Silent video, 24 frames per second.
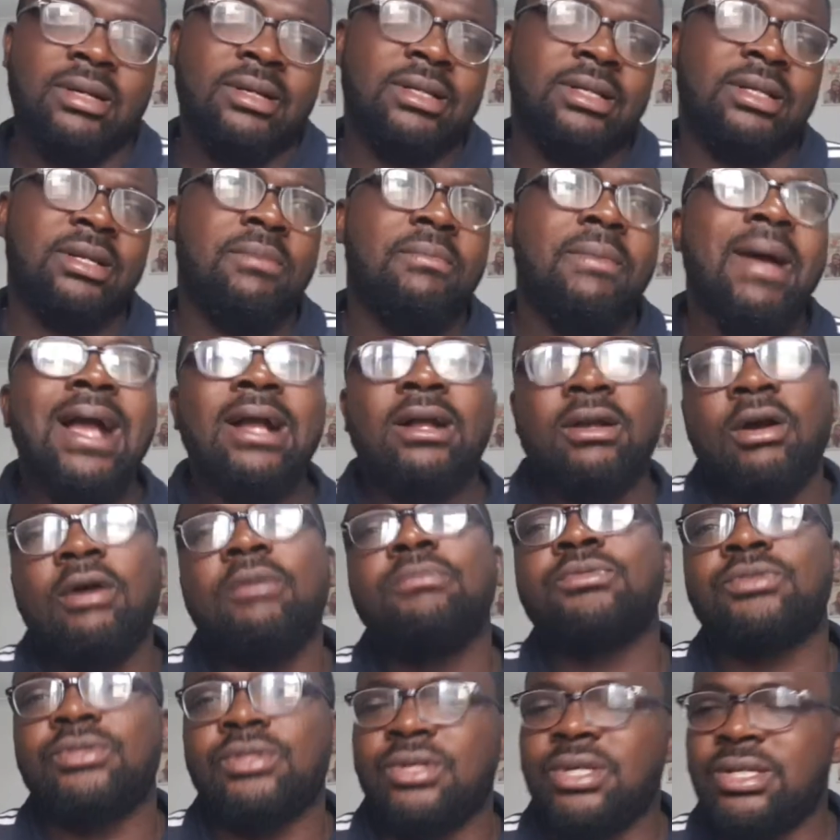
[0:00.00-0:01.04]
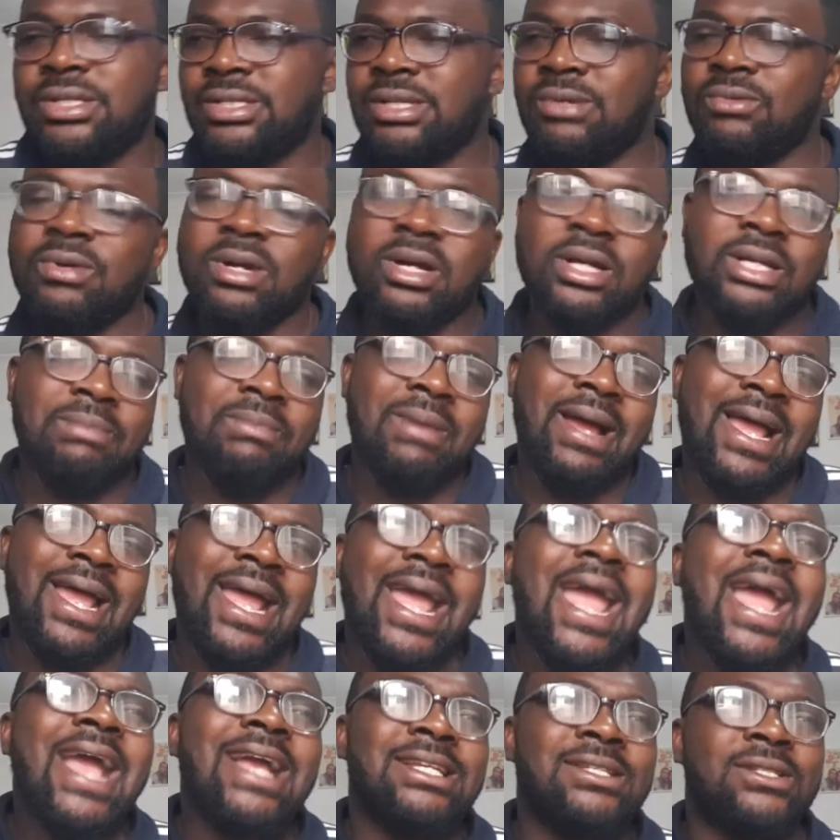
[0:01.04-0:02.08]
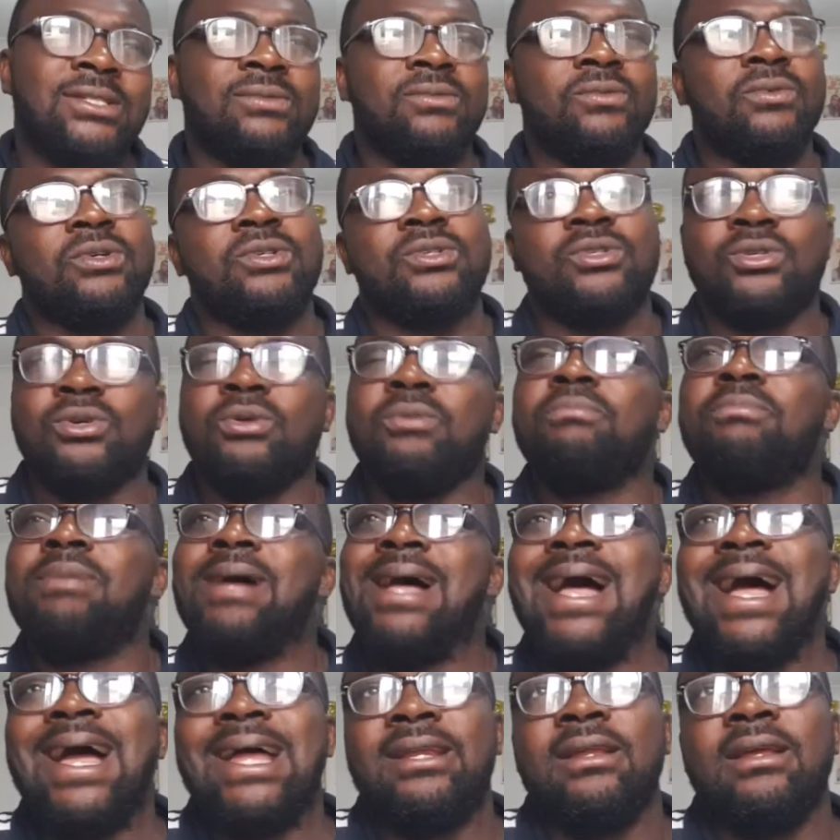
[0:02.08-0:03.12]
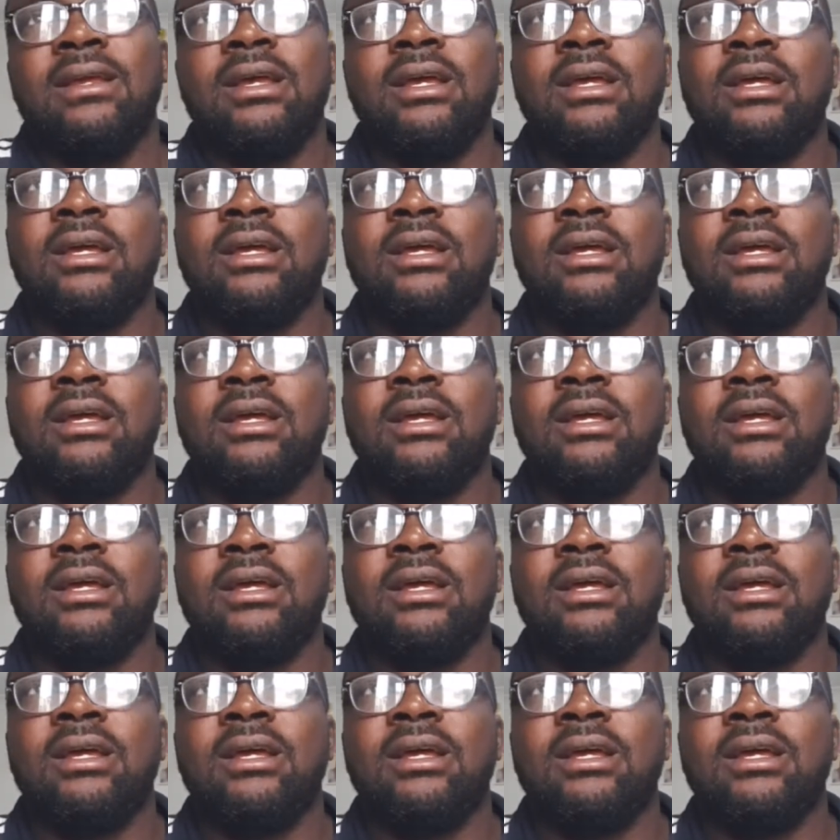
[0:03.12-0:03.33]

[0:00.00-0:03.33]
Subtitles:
the man comes to you and say, well, my ex was so bad,